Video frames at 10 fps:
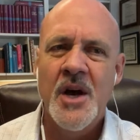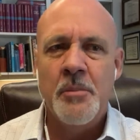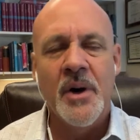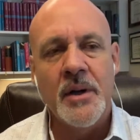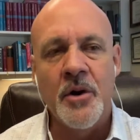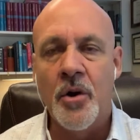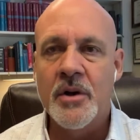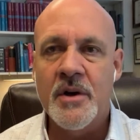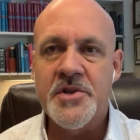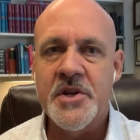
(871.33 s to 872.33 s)
But in all
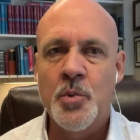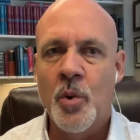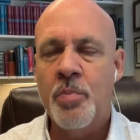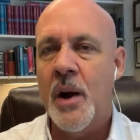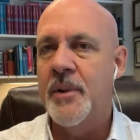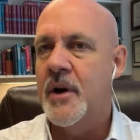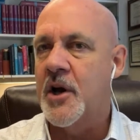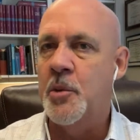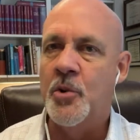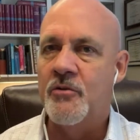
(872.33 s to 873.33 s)
honesty, we're probably not going
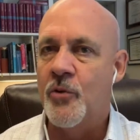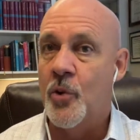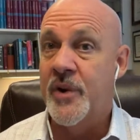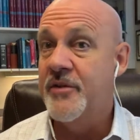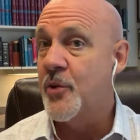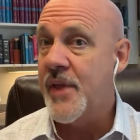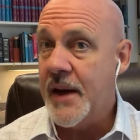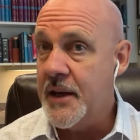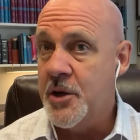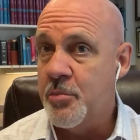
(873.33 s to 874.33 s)
to move forward even with that
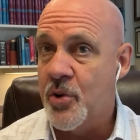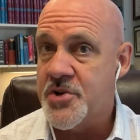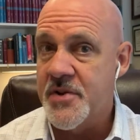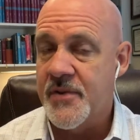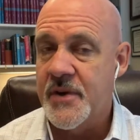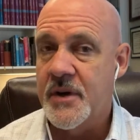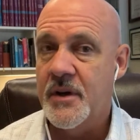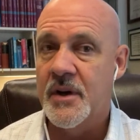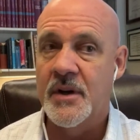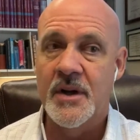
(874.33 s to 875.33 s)
in-person thing
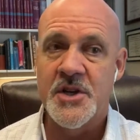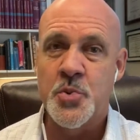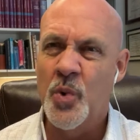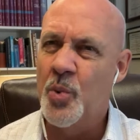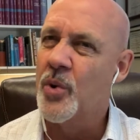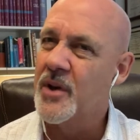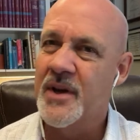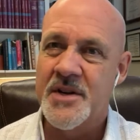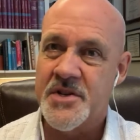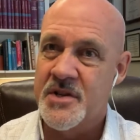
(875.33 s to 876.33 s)
unless we really
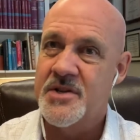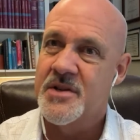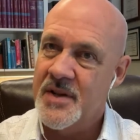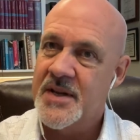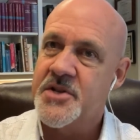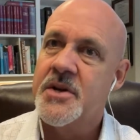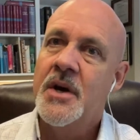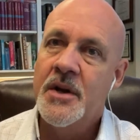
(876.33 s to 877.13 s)
get a sense that that's